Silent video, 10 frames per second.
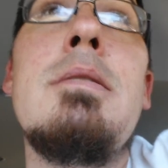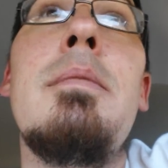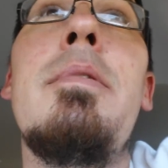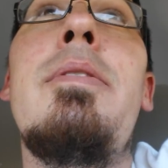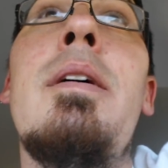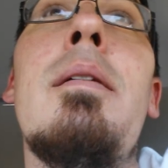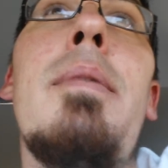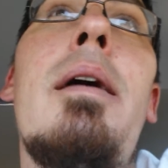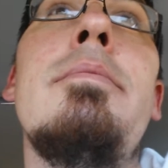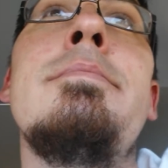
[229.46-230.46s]
Something to think
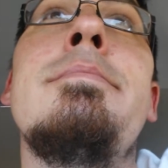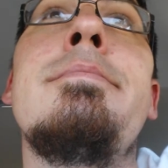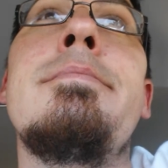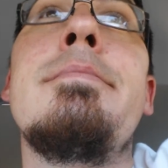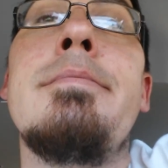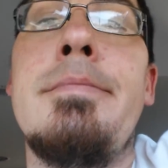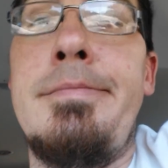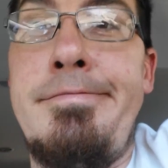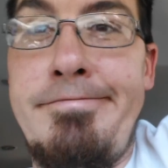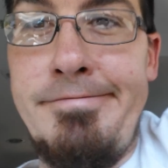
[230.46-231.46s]
about.
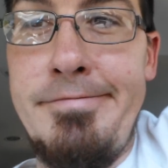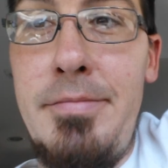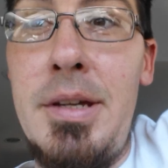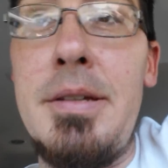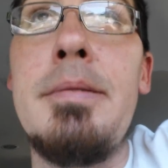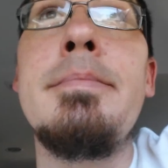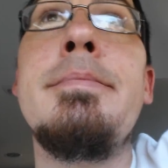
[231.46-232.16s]
Peace.